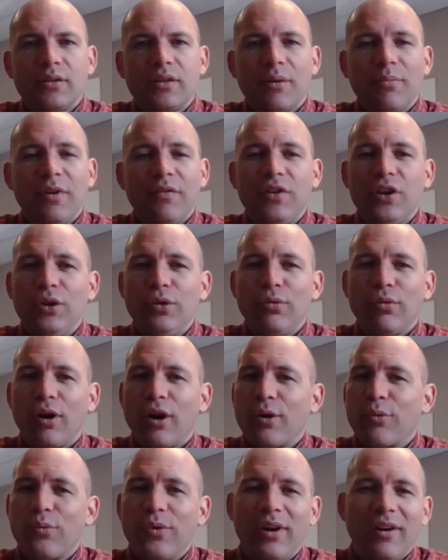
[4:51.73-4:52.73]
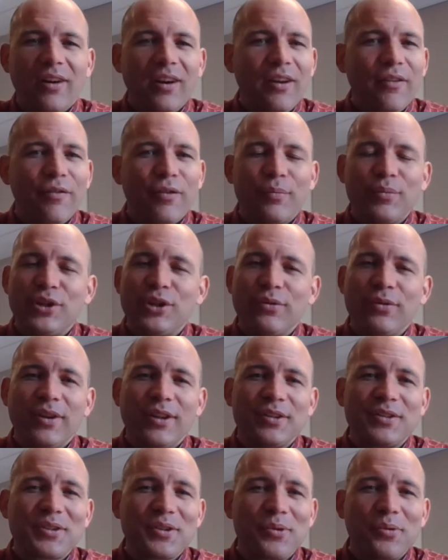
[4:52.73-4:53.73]
Some of you are weary from
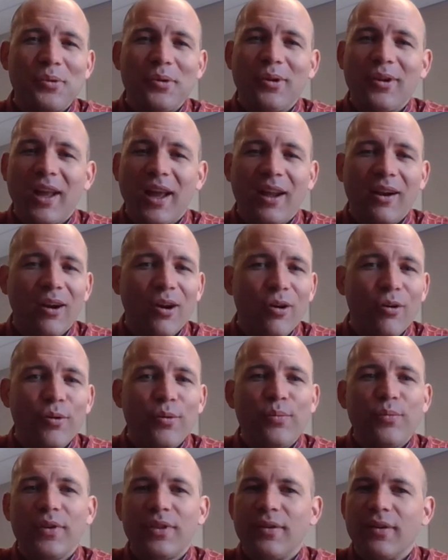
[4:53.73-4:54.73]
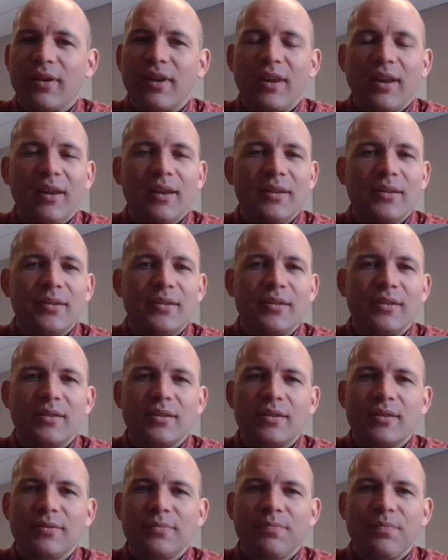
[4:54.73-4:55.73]
doing school at home with your
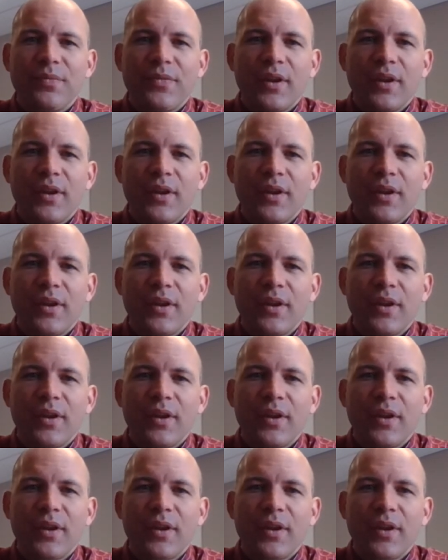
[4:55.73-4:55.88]
kids.